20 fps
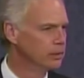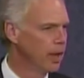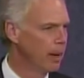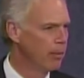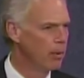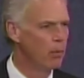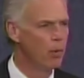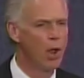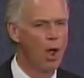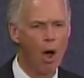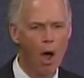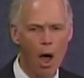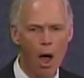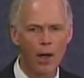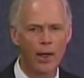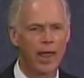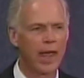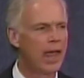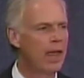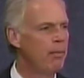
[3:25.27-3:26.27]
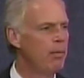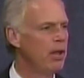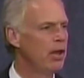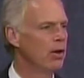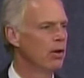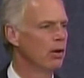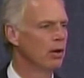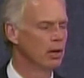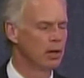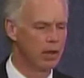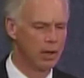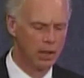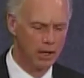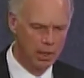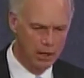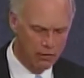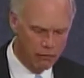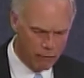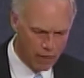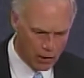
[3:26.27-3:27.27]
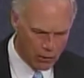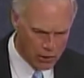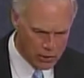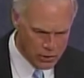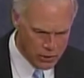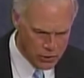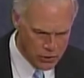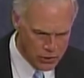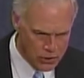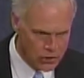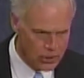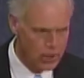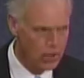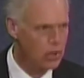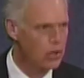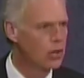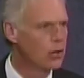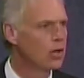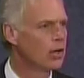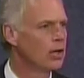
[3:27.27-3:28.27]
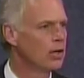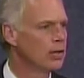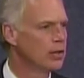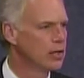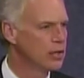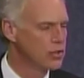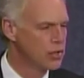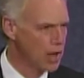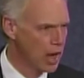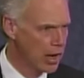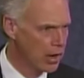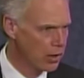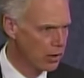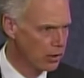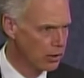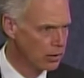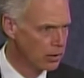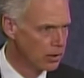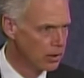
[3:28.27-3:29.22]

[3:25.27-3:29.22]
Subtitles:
I mean, we all came here in a very sincere desire